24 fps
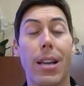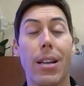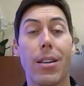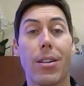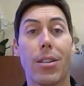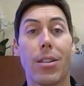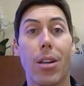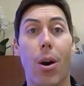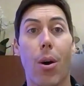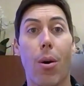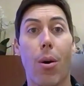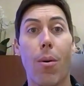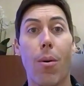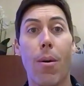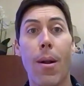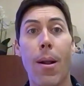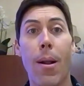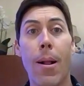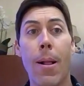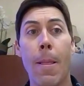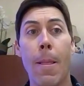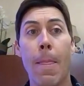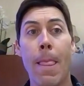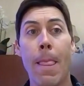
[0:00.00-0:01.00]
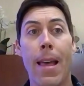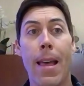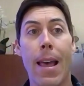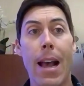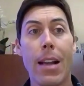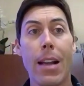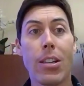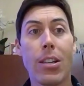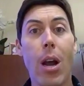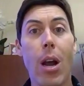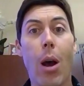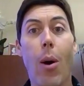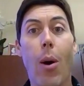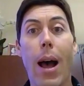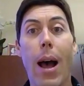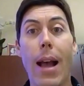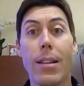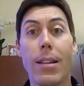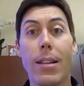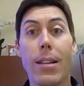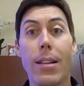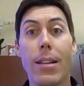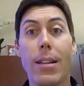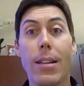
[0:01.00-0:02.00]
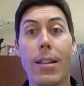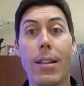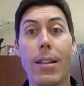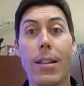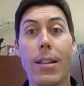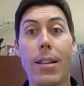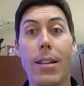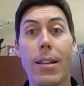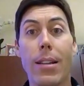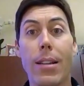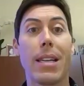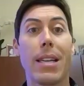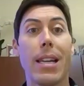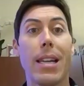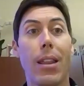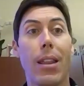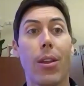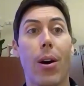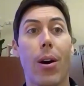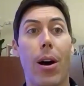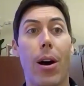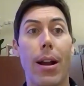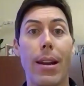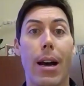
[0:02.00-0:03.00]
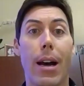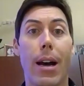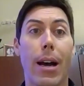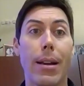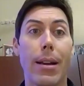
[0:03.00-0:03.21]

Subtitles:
And so that's how I sort of cut my teeth on